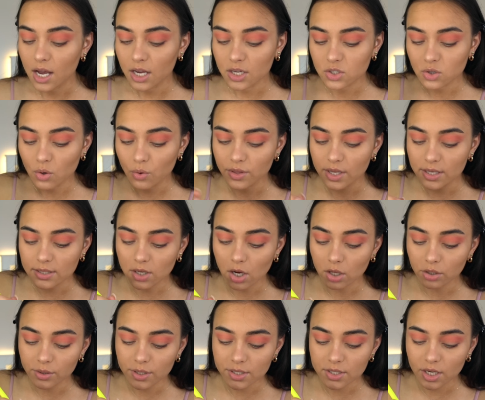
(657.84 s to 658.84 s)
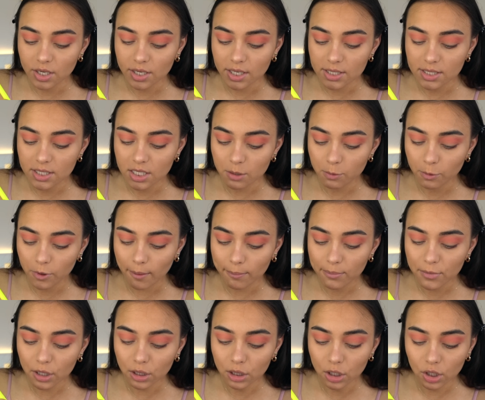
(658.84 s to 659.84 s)
So this color is gonna deepen
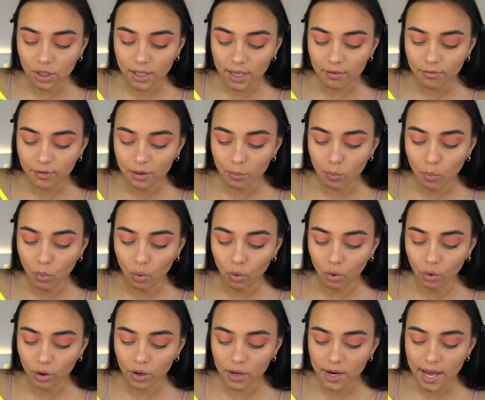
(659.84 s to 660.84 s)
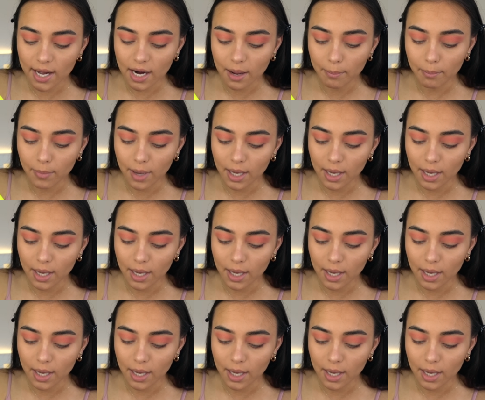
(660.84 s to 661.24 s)
up the look even more and I'm